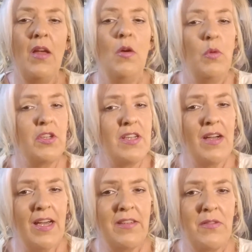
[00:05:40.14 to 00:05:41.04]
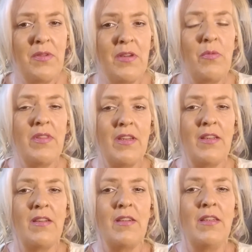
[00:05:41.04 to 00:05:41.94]
Which now I do know with
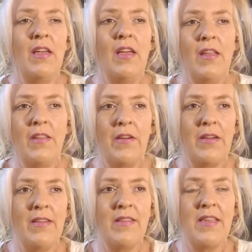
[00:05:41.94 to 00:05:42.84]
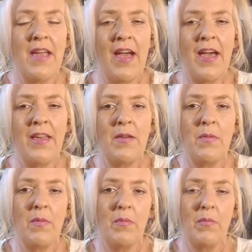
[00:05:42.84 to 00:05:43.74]
Elon, there is the
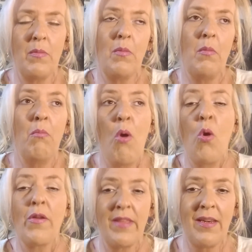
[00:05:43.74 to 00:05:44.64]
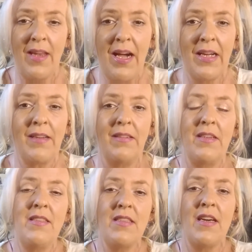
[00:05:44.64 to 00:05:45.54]
added more than
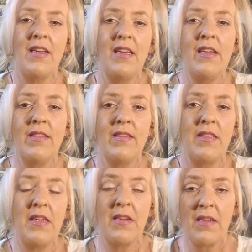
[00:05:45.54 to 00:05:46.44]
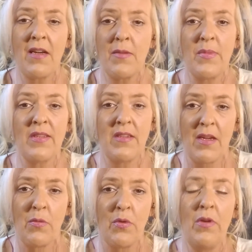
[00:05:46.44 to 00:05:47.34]
likely that he is the anonymous
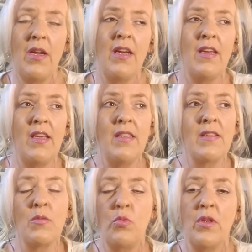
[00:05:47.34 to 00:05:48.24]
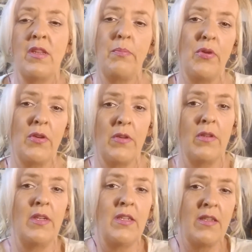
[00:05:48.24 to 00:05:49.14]
donor and he is the one that put
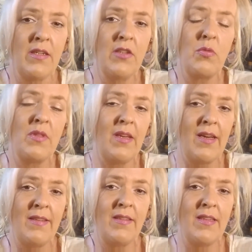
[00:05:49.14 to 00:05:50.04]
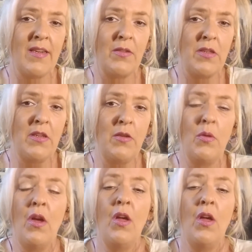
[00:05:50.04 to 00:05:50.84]
her in touch with the ACLU,